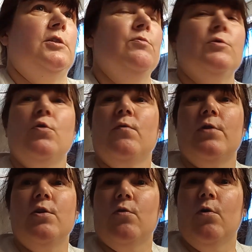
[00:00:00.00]
over
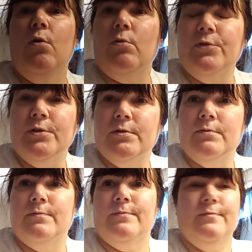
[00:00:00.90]
a year old
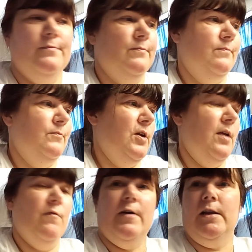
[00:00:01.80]
when
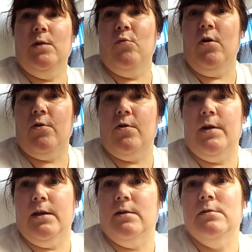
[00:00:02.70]
I finally brought her
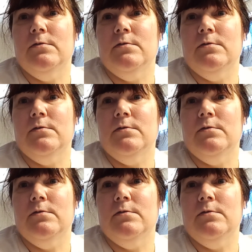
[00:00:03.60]
in.